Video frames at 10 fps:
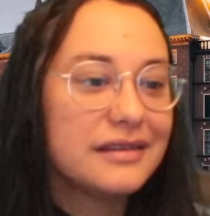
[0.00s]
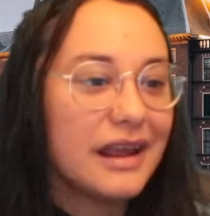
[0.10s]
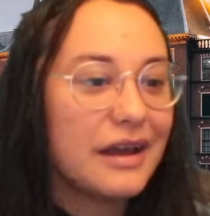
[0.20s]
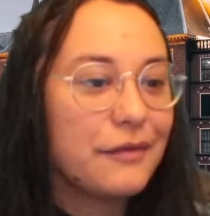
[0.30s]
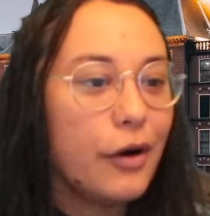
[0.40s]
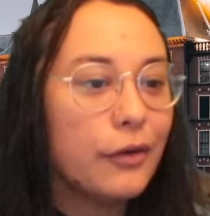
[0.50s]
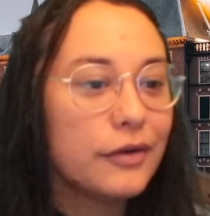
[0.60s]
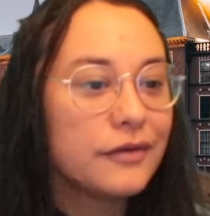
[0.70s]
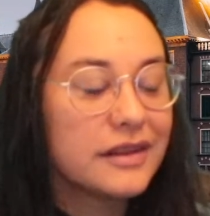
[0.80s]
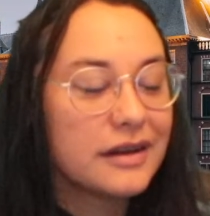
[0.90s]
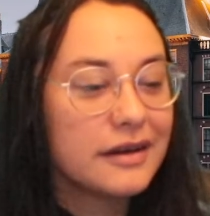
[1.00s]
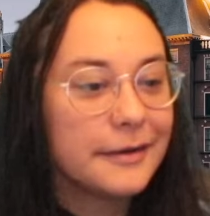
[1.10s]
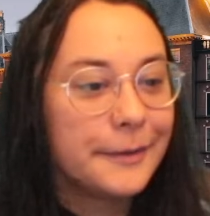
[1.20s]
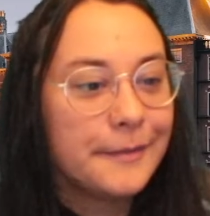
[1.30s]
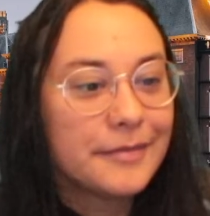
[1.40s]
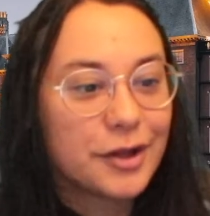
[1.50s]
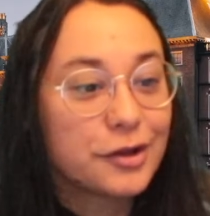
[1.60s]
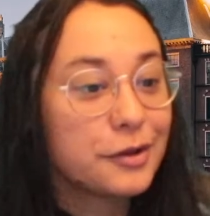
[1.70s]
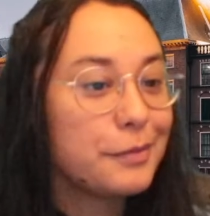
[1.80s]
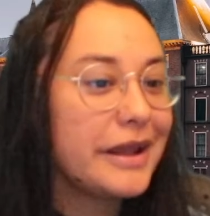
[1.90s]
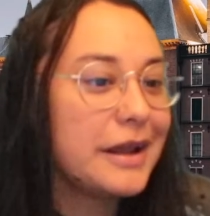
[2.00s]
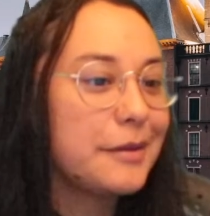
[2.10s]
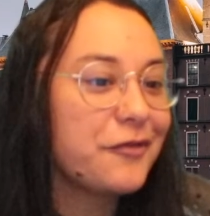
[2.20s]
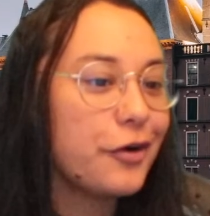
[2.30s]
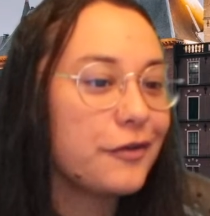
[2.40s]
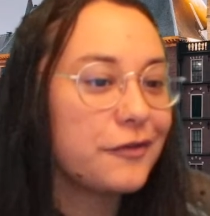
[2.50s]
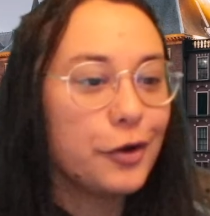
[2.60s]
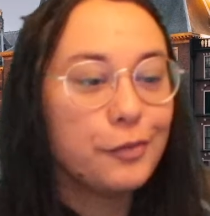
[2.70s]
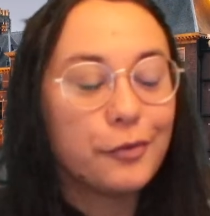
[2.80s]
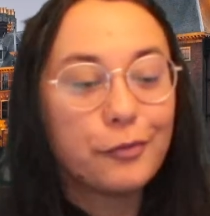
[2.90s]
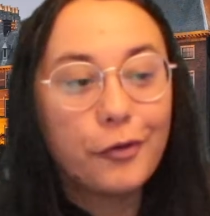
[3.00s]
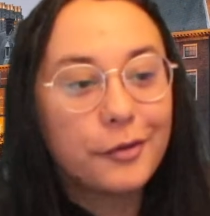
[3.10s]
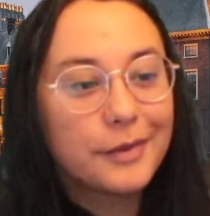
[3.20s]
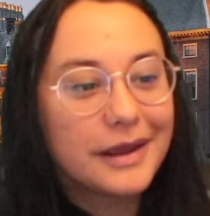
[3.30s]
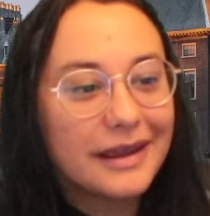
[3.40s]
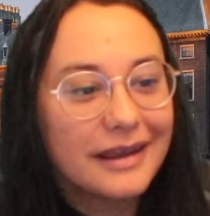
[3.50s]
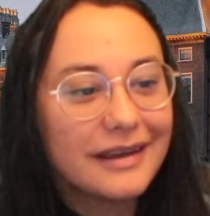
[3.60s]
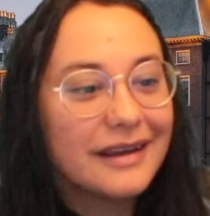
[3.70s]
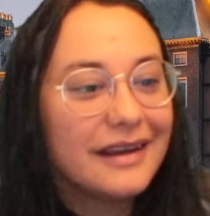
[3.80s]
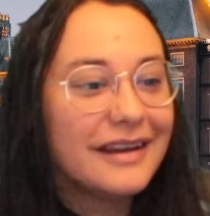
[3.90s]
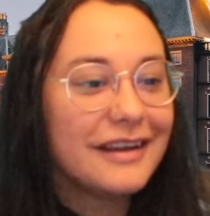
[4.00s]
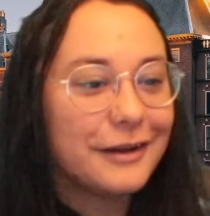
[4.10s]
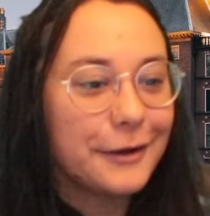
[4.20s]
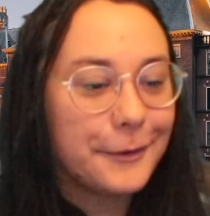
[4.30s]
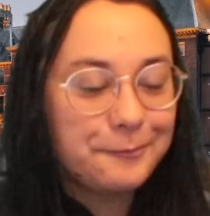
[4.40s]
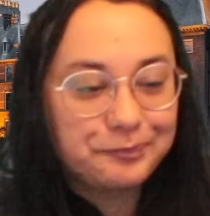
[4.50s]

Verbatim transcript: They have all of the, they're the blame for all of global warming, you know?